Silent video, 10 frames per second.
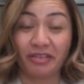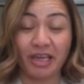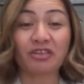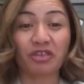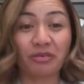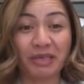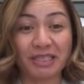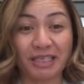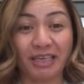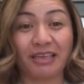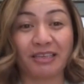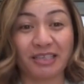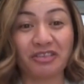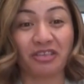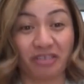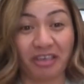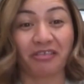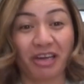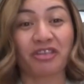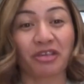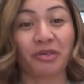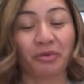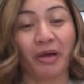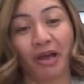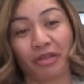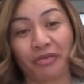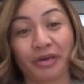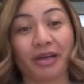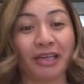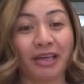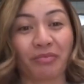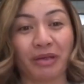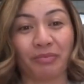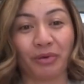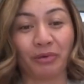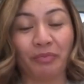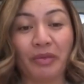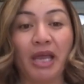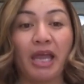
That should be seen as intergenerational wealth for our young people.